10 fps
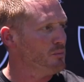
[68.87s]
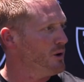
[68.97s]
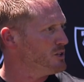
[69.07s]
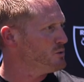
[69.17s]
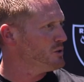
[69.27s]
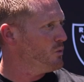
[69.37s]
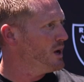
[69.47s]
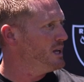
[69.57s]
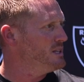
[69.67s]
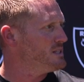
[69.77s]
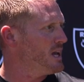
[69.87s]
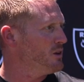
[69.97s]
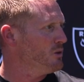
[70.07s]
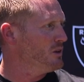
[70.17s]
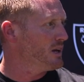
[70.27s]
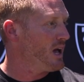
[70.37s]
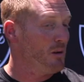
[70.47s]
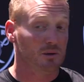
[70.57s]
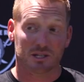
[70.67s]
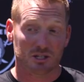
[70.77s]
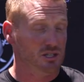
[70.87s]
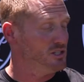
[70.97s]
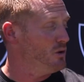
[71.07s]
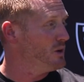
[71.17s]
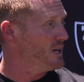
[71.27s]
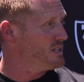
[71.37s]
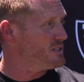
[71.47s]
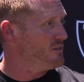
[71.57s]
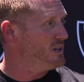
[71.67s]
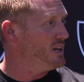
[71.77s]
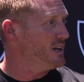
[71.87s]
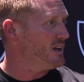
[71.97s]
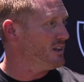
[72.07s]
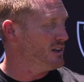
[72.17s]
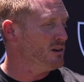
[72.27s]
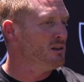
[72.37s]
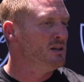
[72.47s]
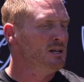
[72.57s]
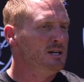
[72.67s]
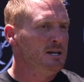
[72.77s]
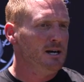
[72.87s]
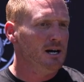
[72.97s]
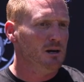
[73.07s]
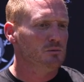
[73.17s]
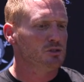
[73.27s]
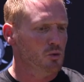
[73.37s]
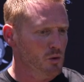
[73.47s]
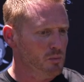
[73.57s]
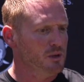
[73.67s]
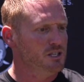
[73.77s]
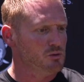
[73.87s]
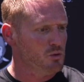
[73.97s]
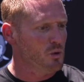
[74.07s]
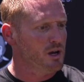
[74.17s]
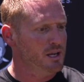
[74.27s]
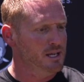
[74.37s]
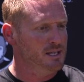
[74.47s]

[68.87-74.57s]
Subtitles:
impressed with the way he's handled the competition he's going against every day in Khalil. So we're pleased with where he